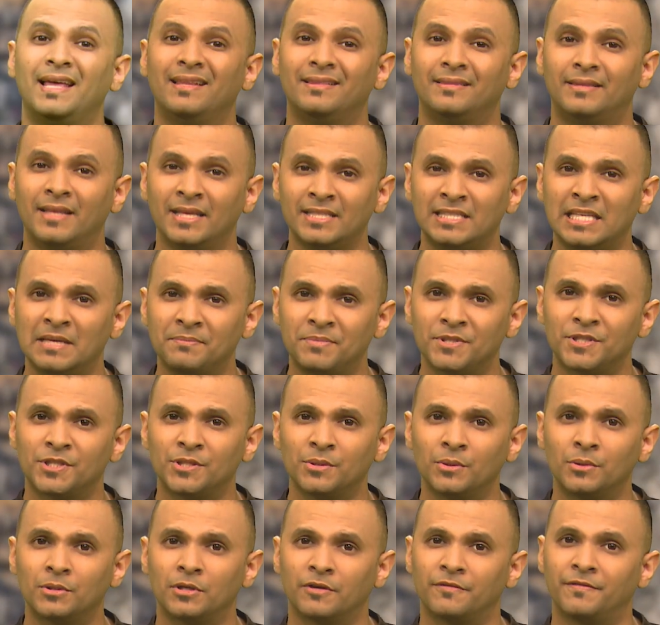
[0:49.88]
In this
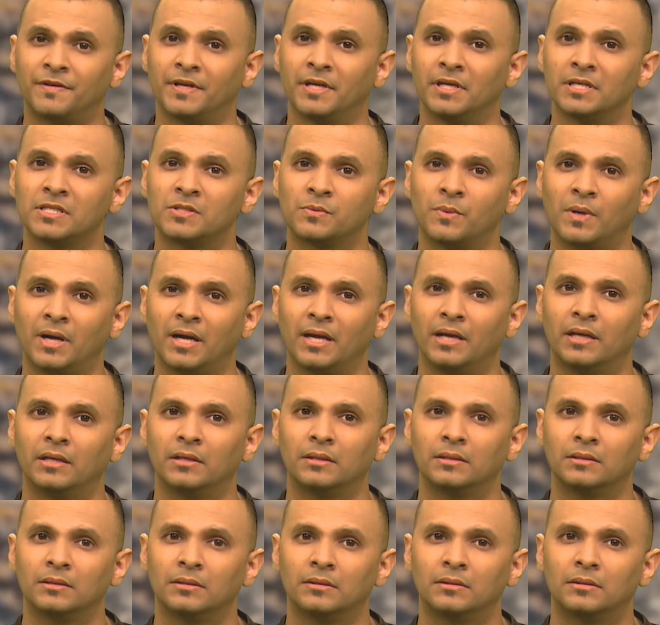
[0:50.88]
episode of Here's Why,
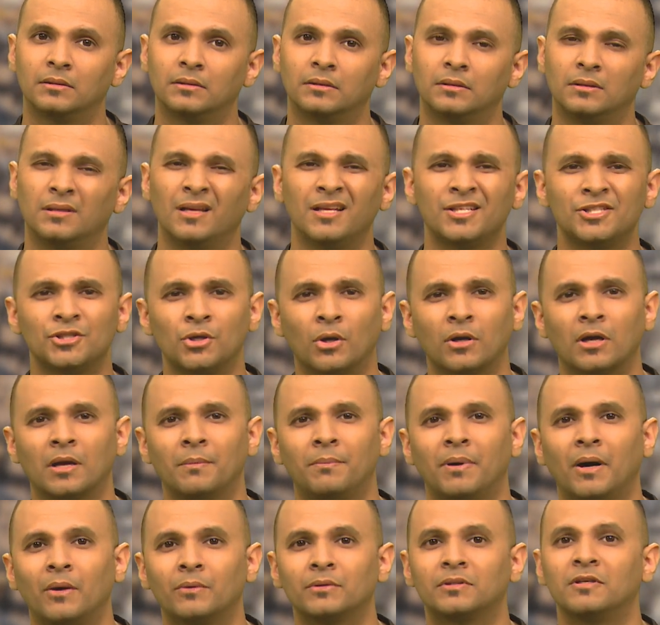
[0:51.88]
let's talk
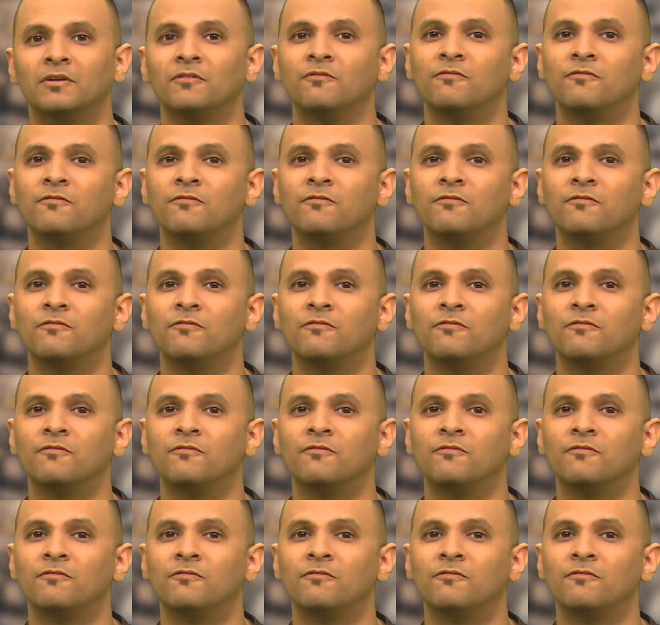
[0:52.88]
about the